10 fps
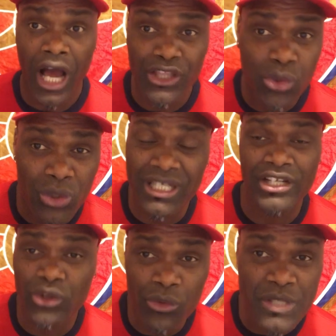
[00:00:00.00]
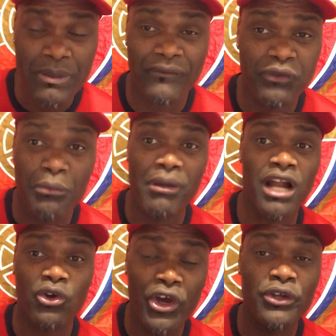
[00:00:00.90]
I totally don't respect
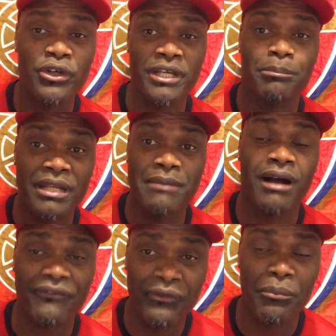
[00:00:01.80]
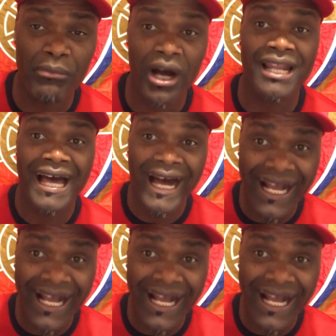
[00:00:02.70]
football, going out there playing back football